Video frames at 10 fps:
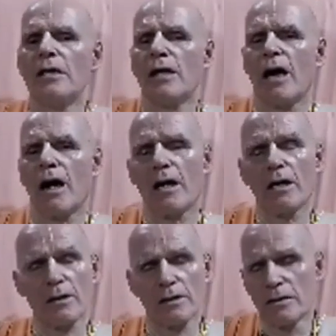
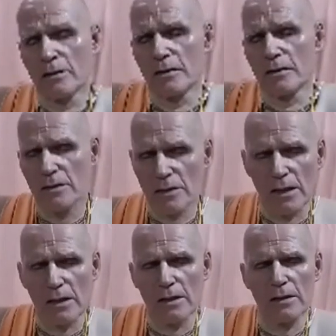our
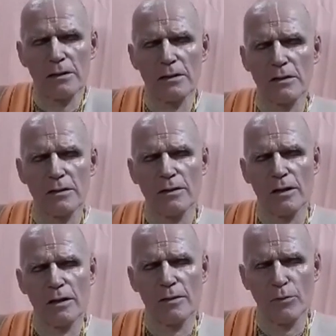day
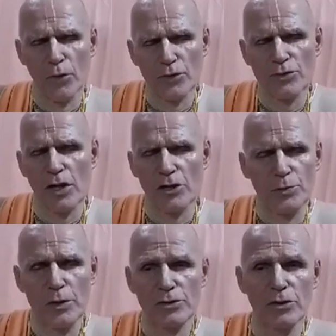most
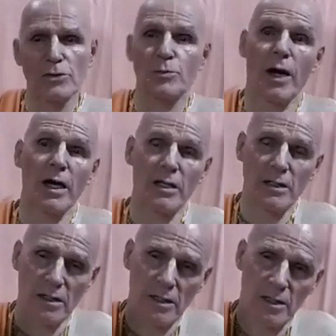auspicious
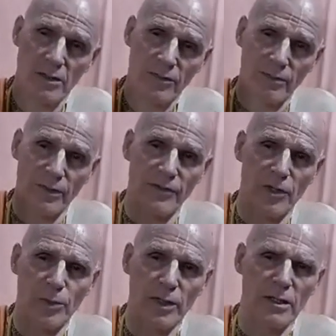by, from the
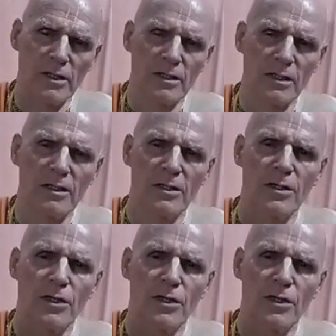very beginning,